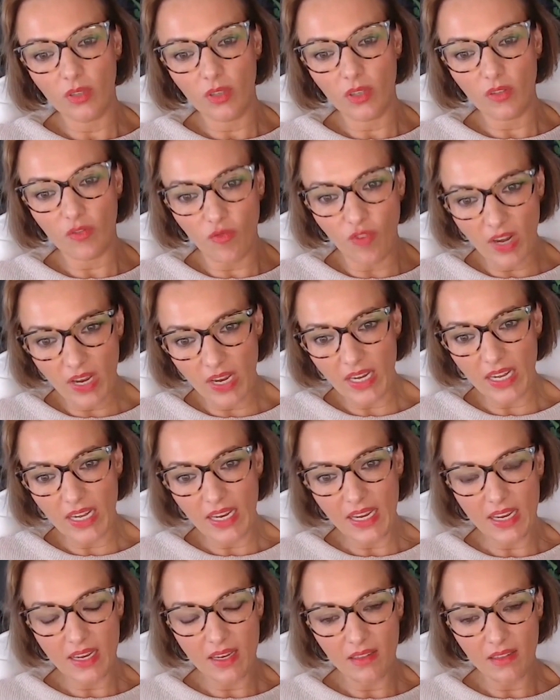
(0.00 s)

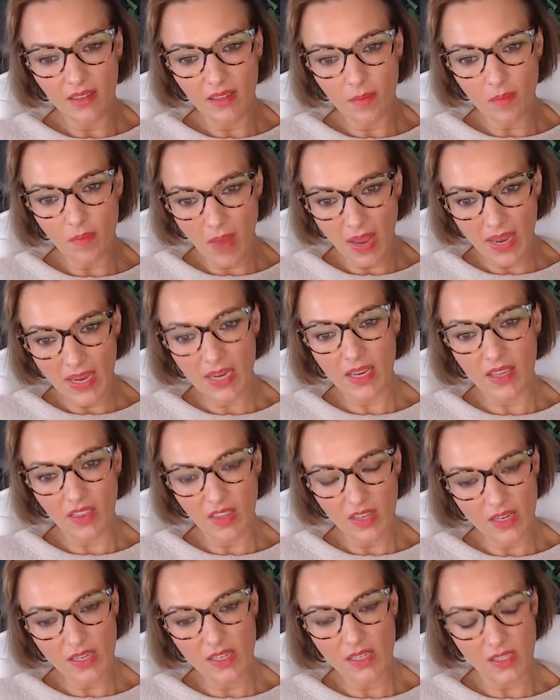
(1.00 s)
really make
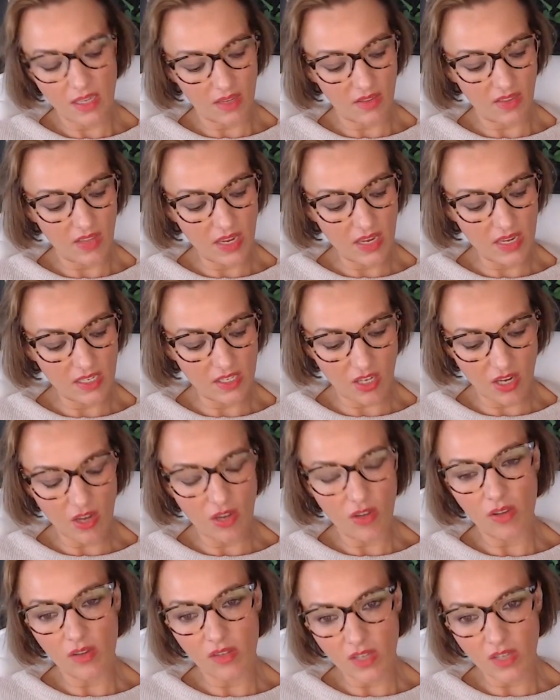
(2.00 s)
these these
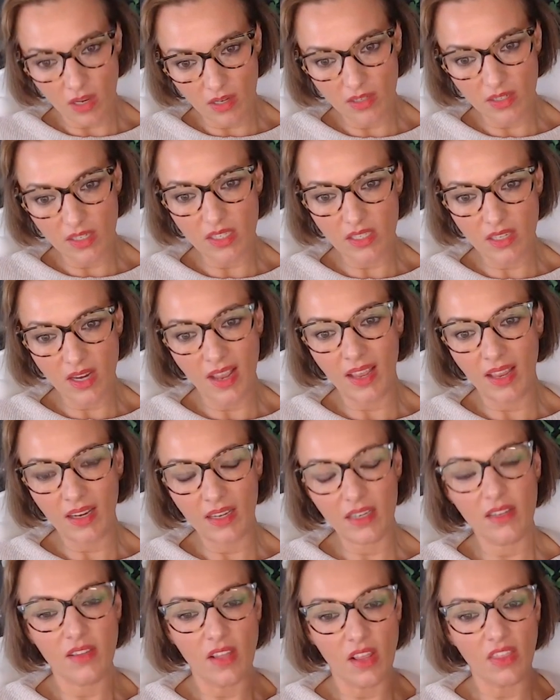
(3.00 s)
girls
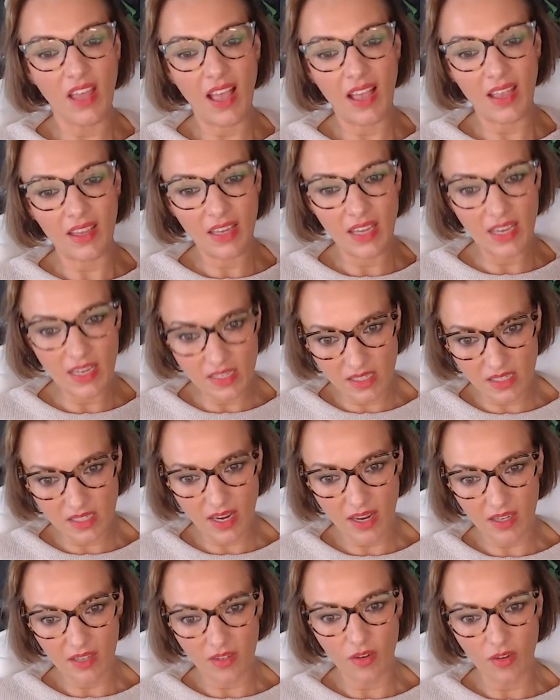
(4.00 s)
understand that that is
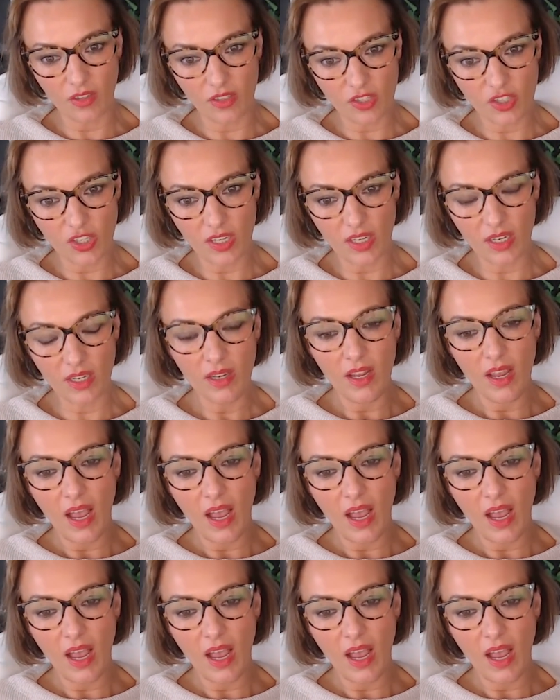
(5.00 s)
technology